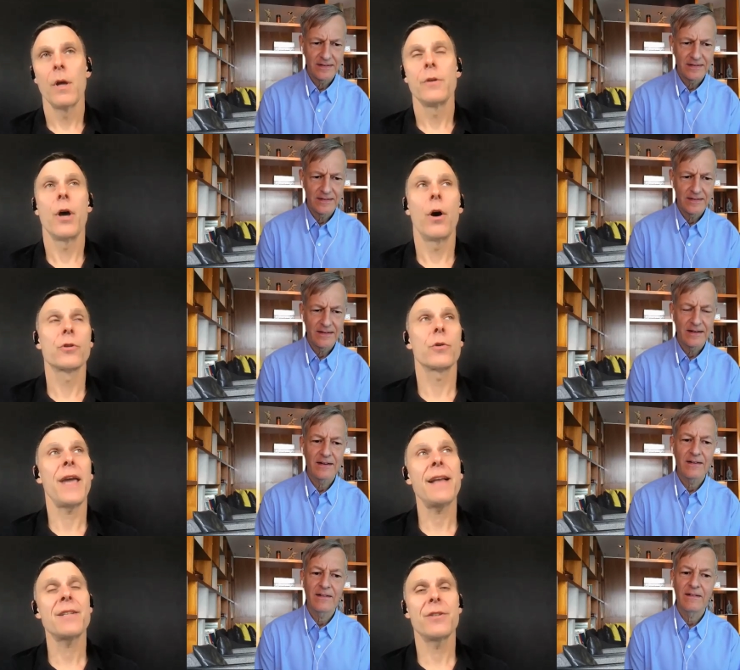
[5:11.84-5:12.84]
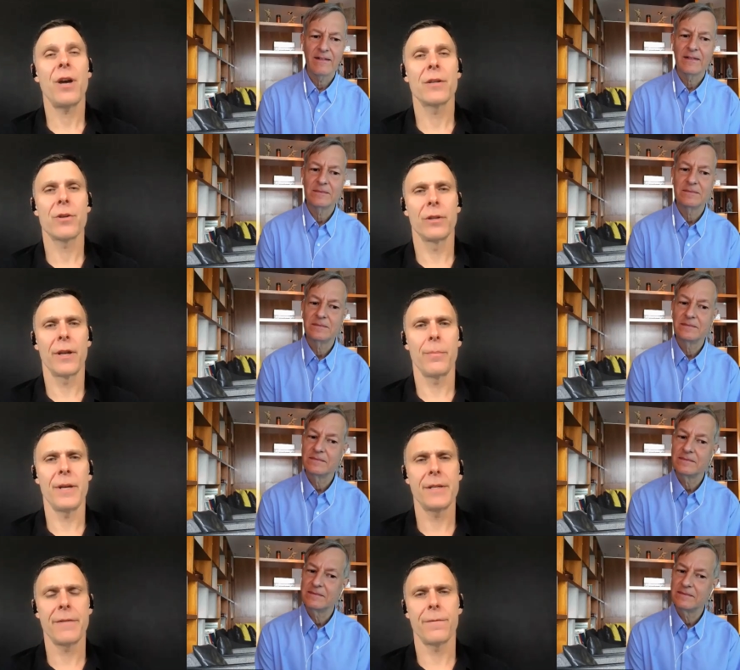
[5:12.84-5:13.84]
Speaker 1: No, so cats and dogs are a little
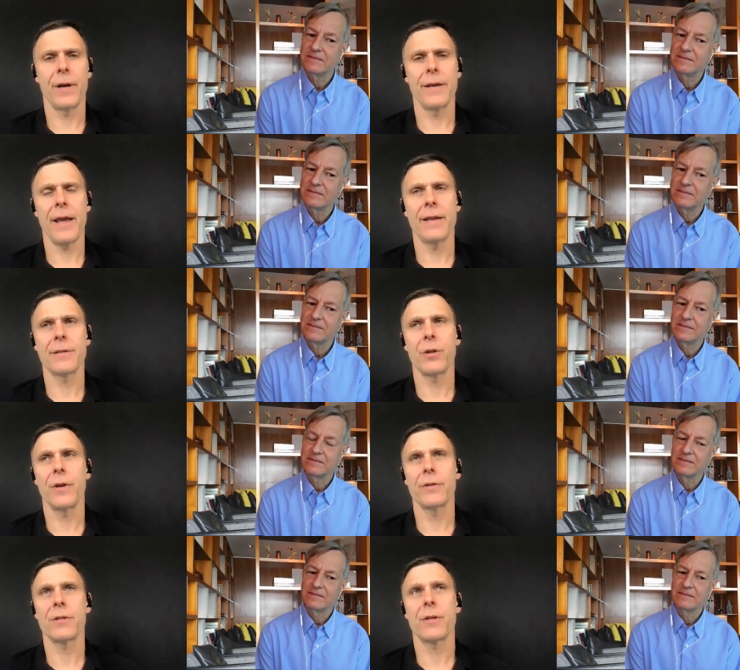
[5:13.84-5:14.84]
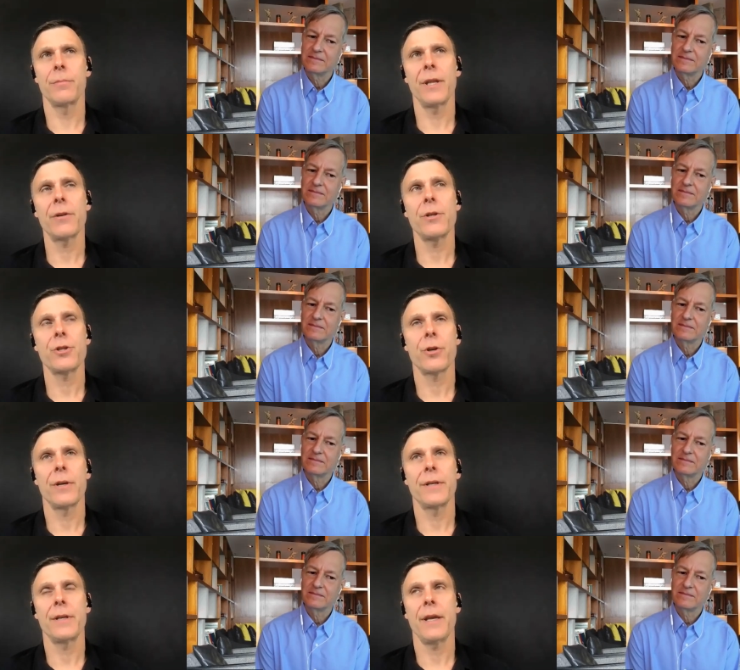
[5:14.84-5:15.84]
bit different, and and so there's some literature
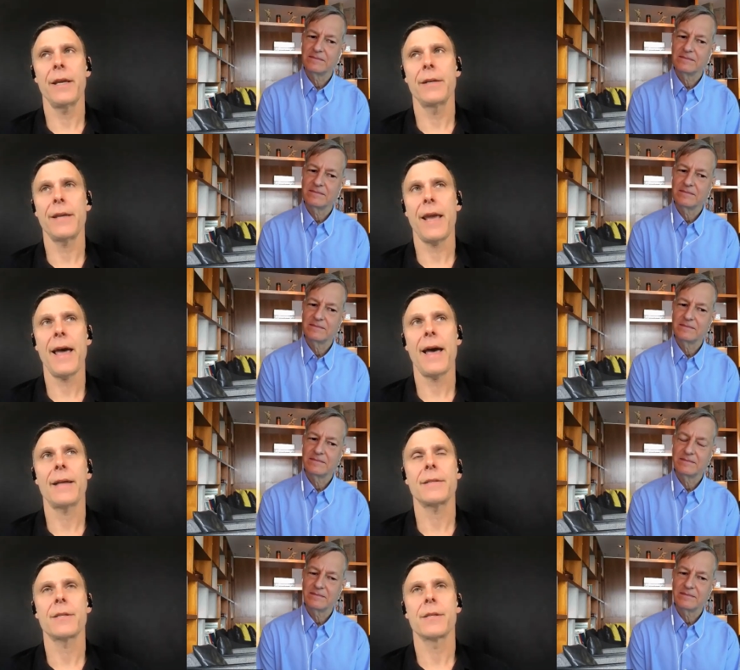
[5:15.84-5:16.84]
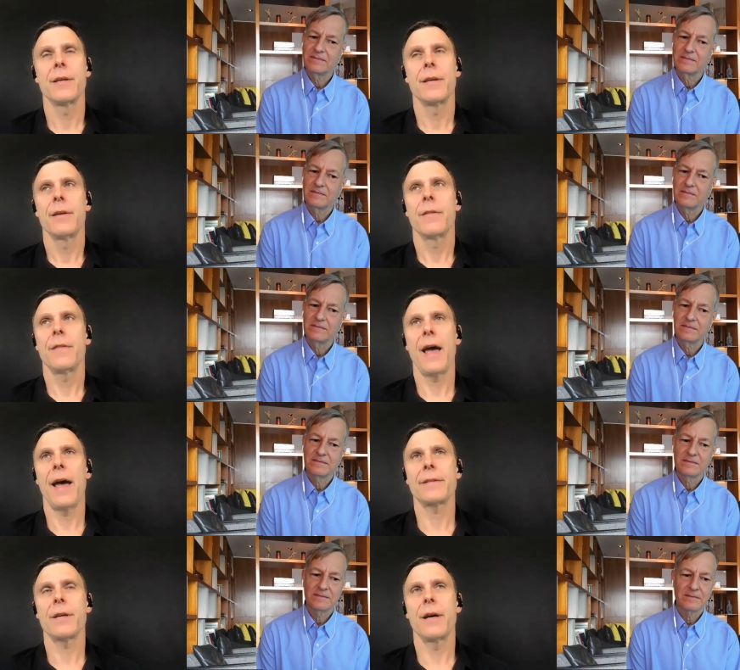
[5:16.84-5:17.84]
in in cats
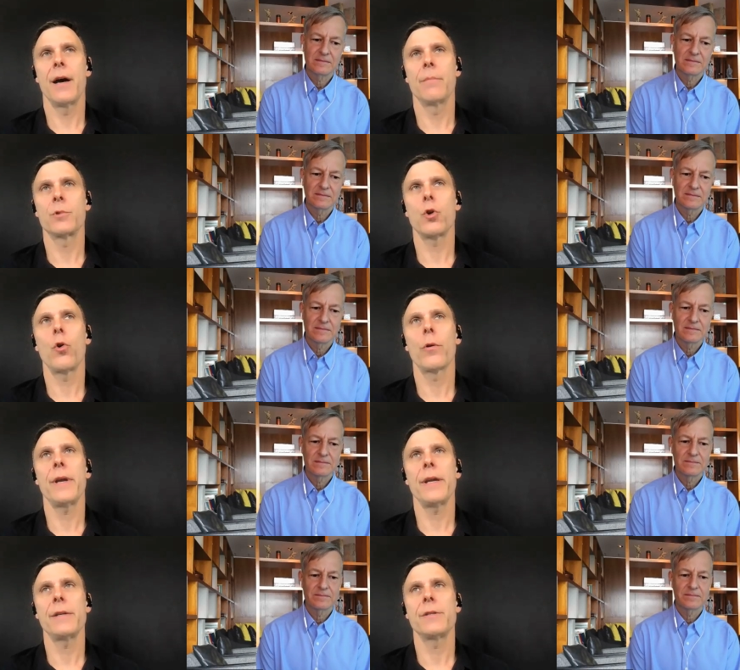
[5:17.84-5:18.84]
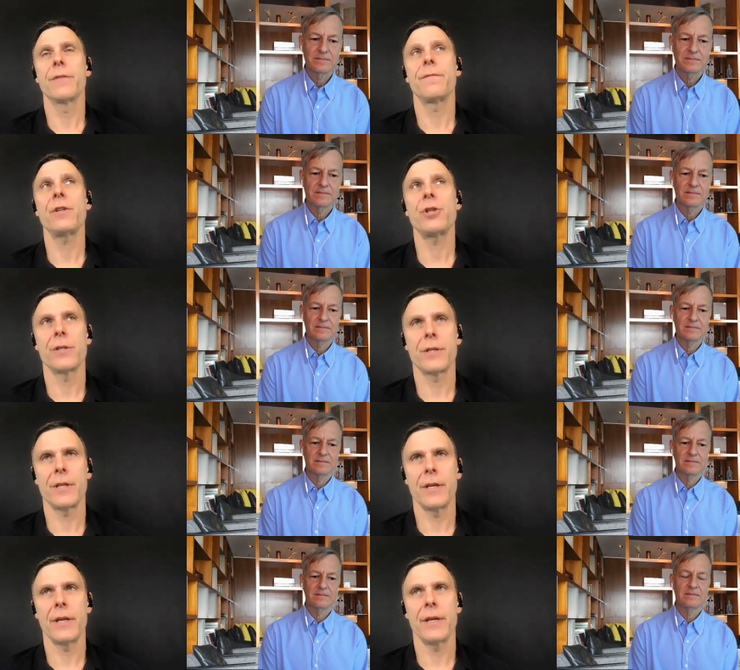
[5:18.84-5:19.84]
that um, taurine
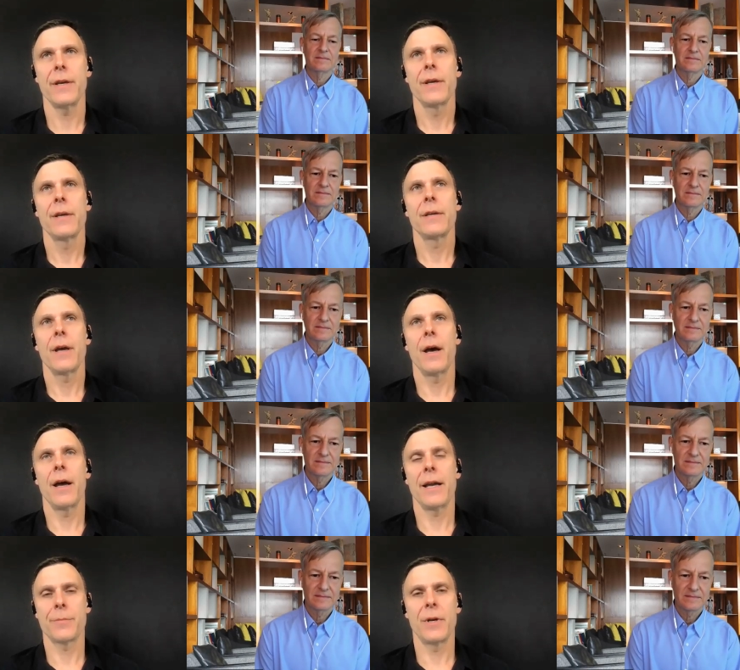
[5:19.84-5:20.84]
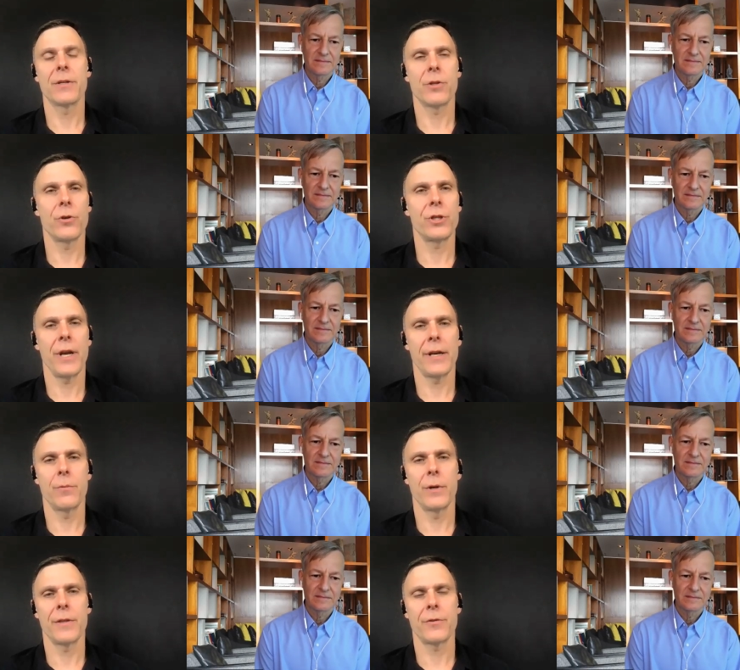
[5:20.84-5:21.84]
deficiency uh, has been associated
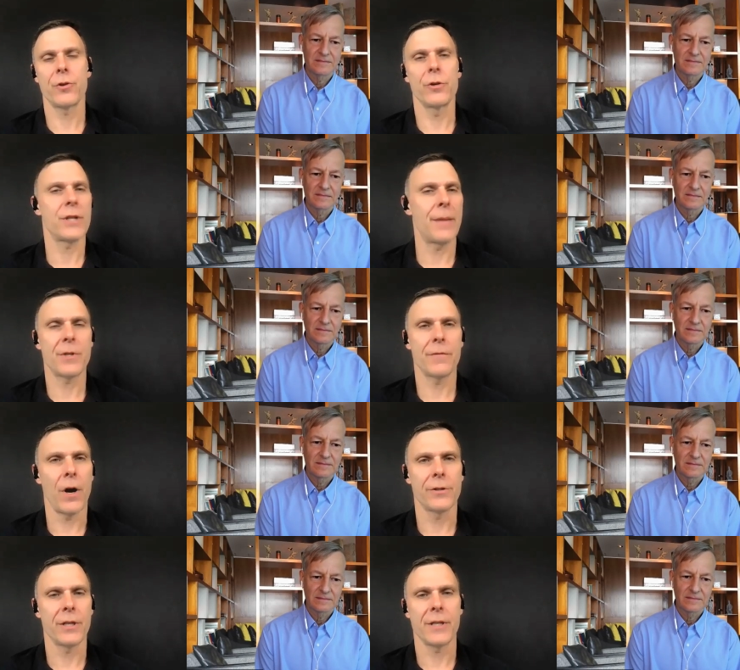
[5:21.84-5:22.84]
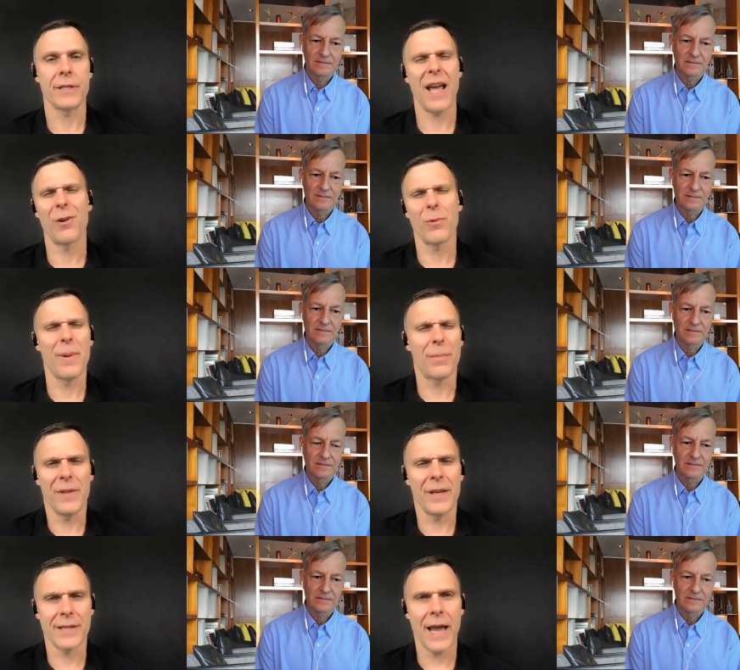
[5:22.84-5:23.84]
with certain types of heart disease. I don't remember
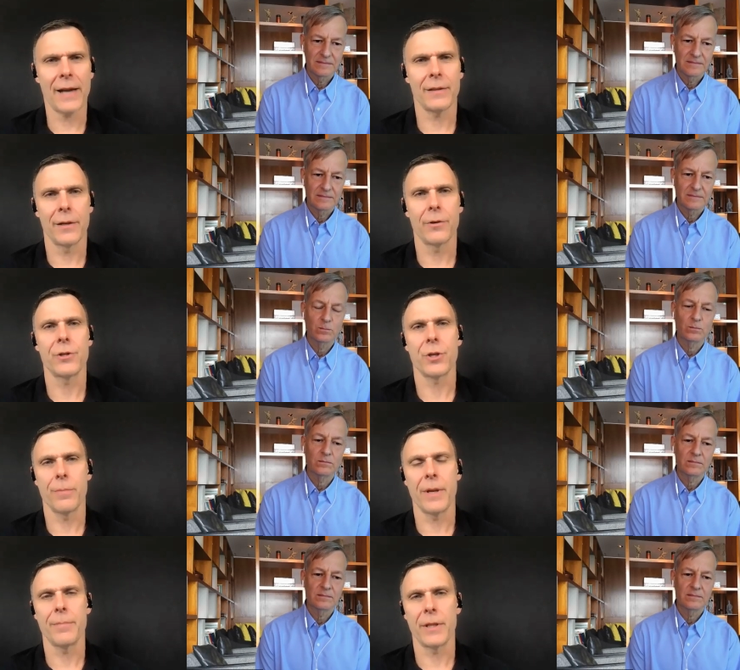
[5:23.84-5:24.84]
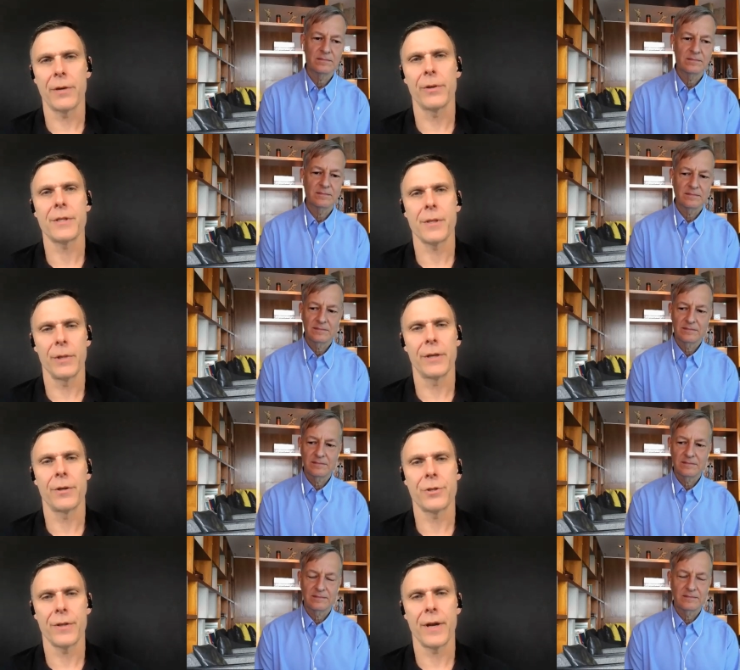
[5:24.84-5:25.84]
the exact hmm. literature, mm-hmm. but but there is some
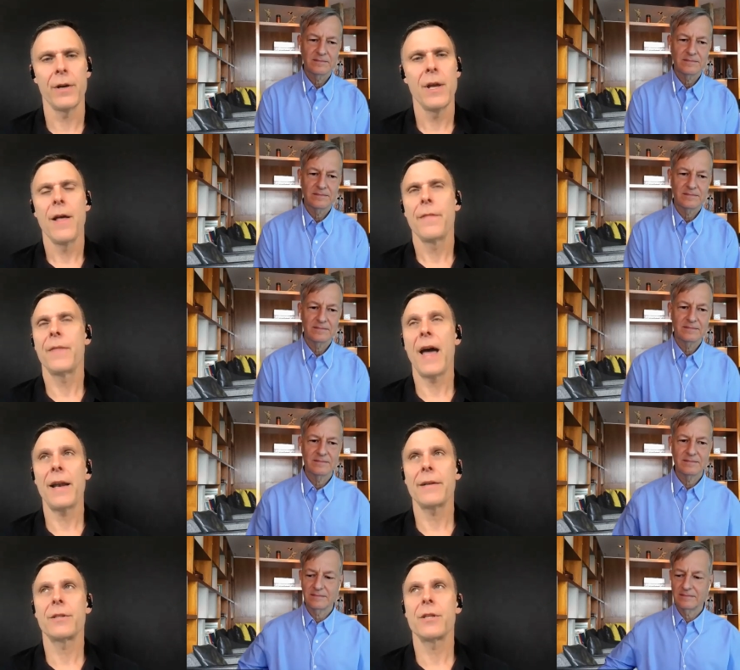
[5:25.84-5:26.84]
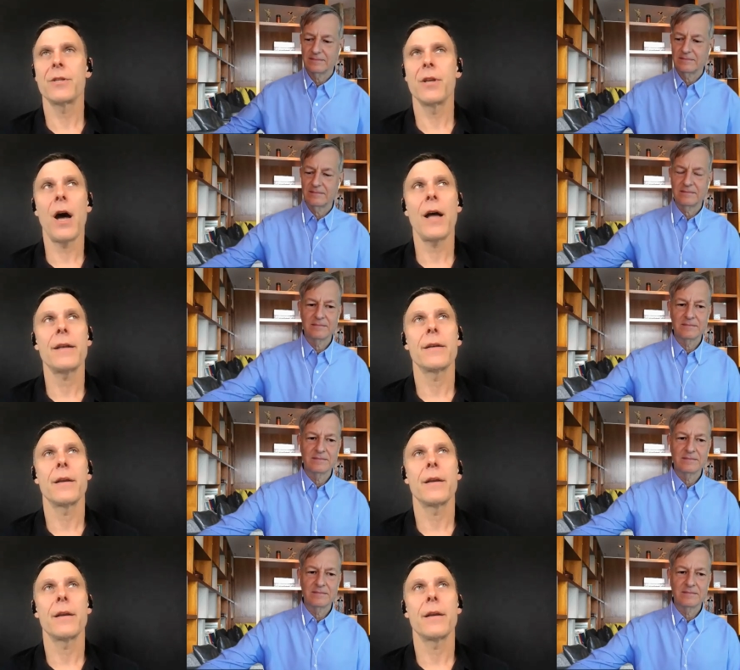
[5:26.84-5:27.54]
literature there. That does not,